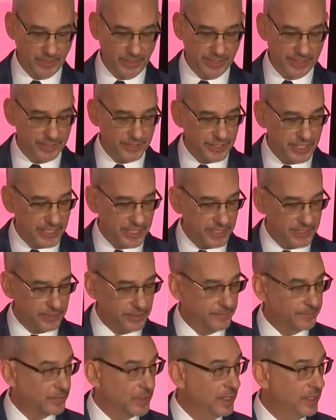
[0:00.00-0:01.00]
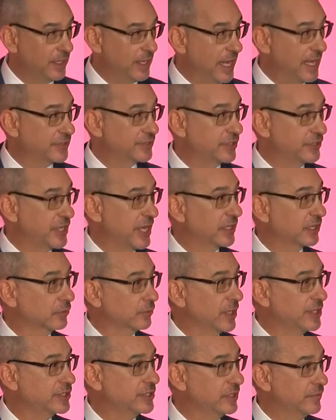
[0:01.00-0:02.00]
Indeed, as the
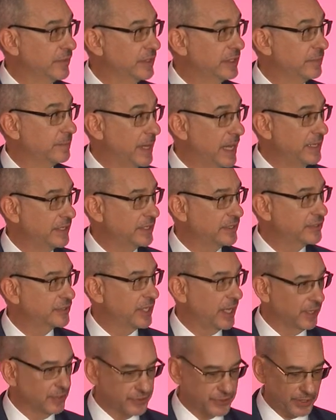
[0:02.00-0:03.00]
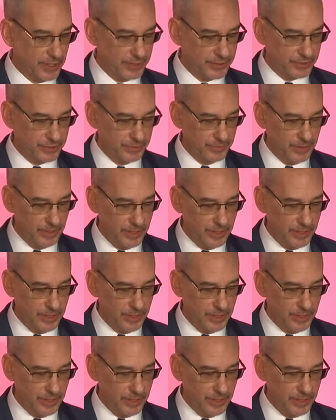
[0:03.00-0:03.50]
Declaration of Independence tells us,